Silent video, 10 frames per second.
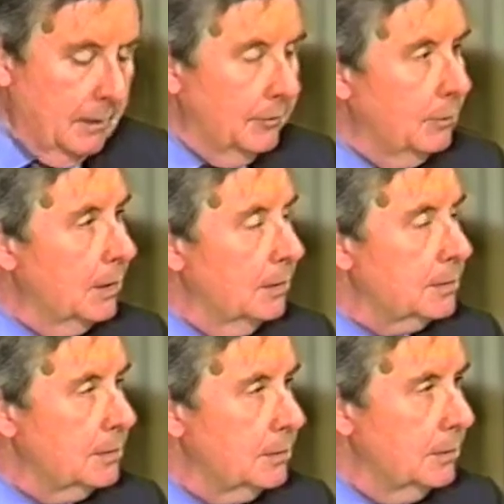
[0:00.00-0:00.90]
everyone
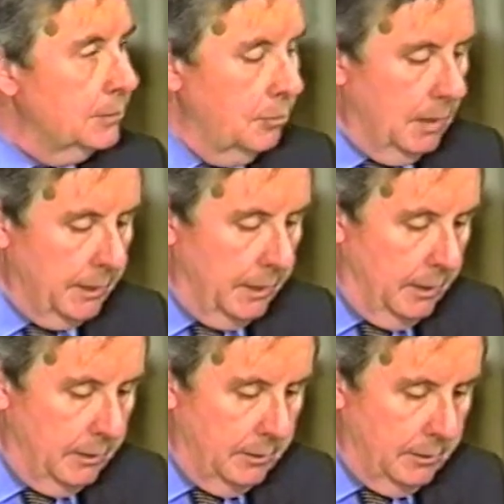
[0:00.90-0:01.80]
else is
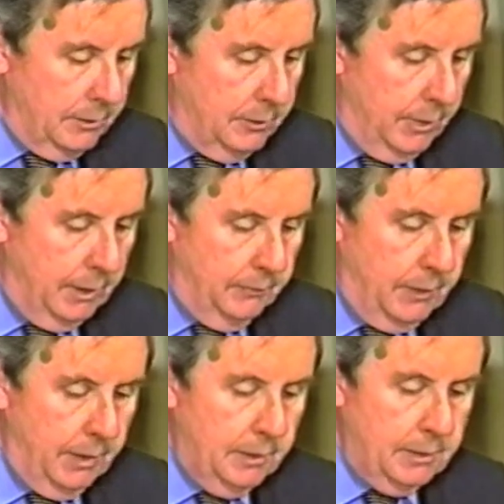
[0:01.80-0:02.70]
relegated to an
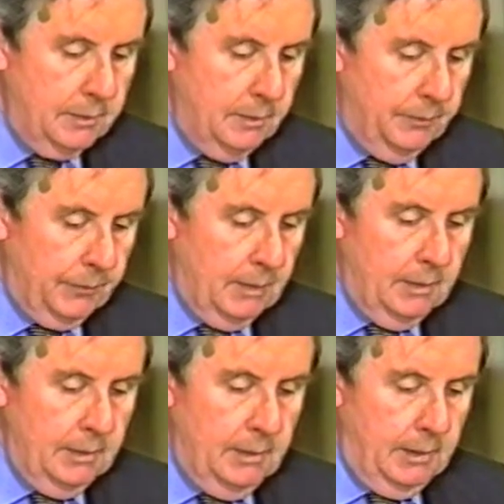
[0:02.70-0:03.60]
invidious
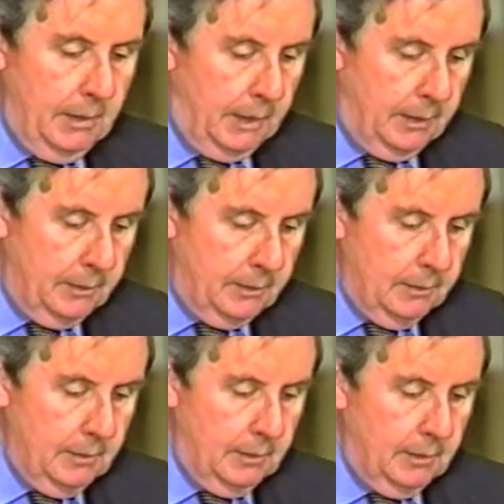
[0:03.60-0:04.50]
and
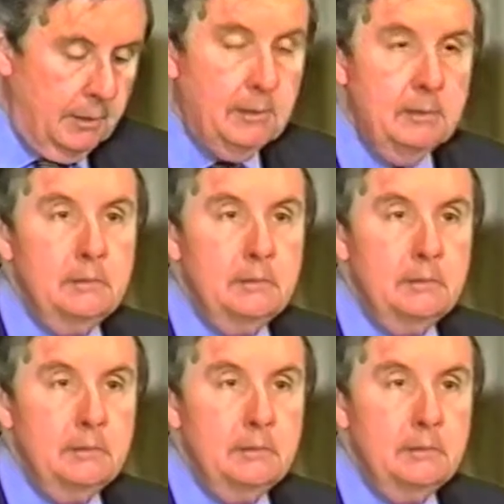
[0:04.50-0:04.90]
uh,